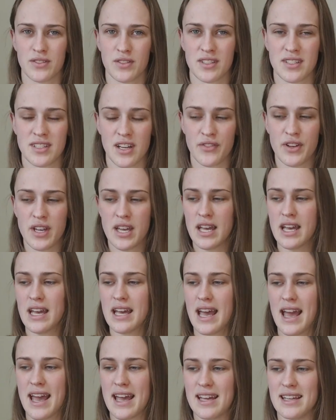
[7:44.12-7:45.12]
that sort of stuff,
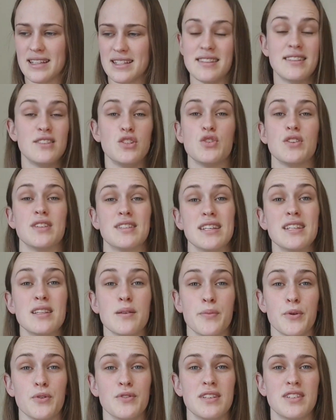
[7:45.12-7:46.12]
and you can see
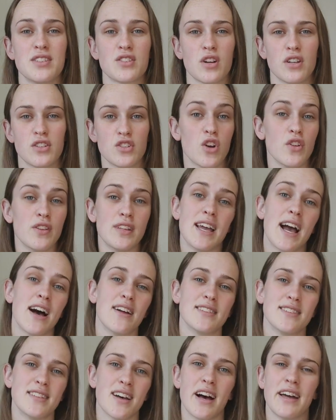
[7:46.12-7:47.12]
the booty scrunch on the
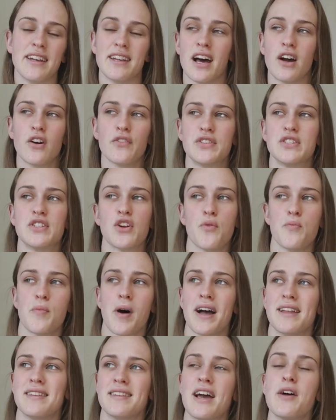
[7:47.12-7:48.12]
outside, and I obviously don't
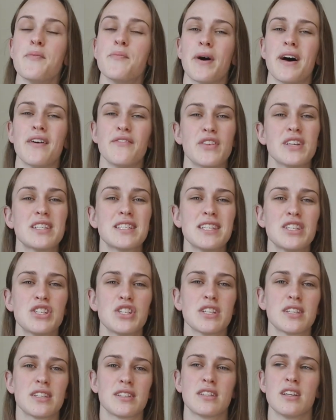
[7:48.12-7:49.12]
mind that, but this is
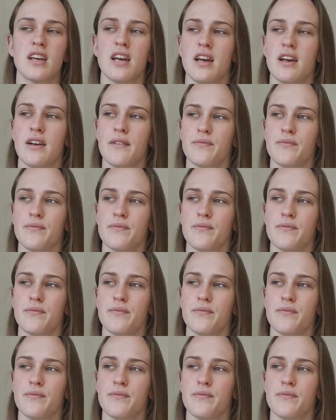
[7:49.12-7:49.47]
just,